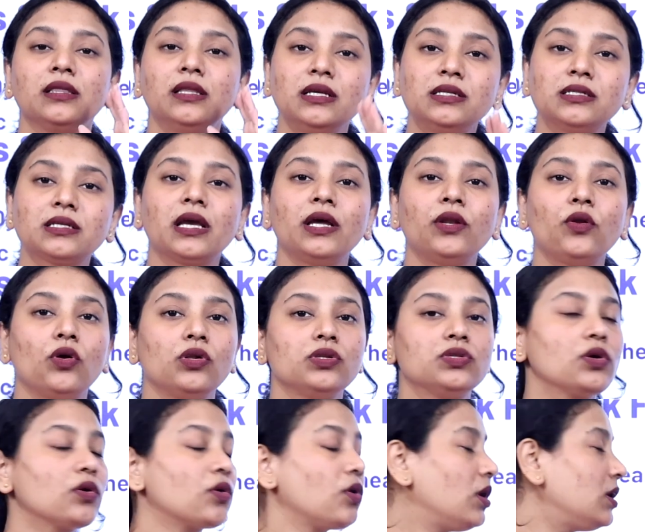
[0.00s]
This can
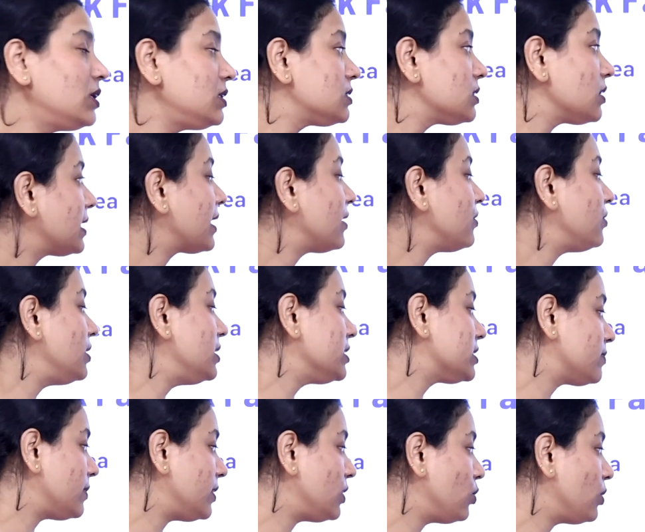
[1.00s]
also cause secondary
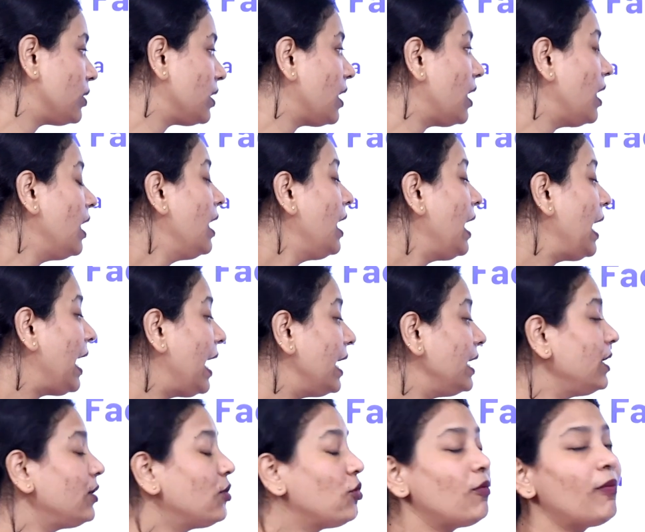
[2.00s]
dysmenorrhea.
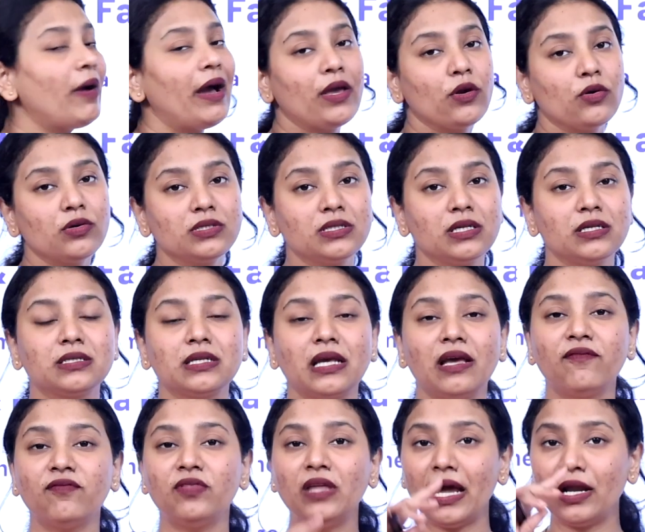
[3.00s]
Adenomyosis,
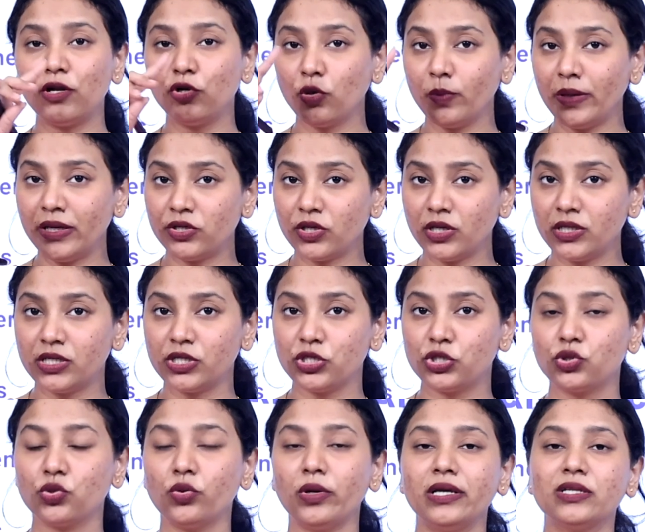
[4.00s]
if the endometrial
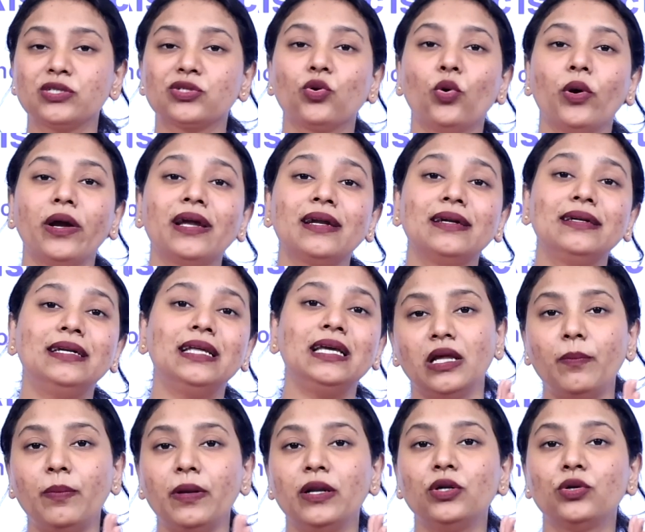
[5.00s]
tissue is going
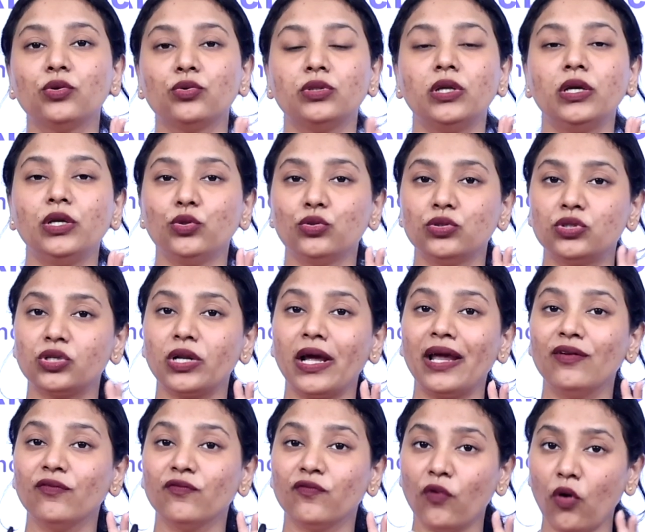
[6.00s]
deep into the
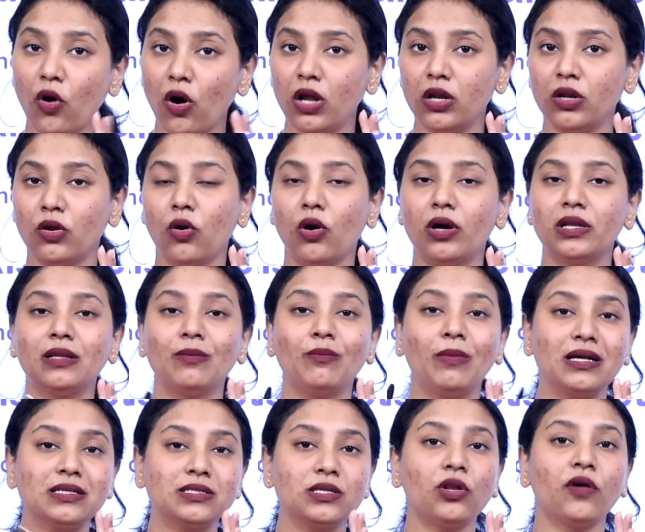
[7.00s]
uterine wall or the
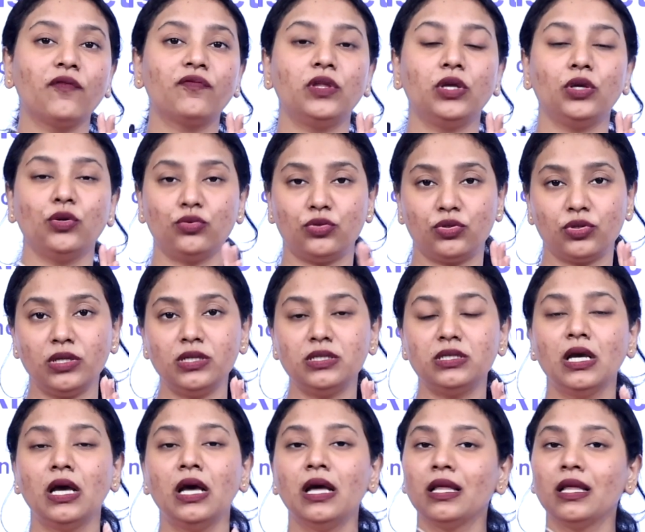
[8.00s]
muscle of the uterus,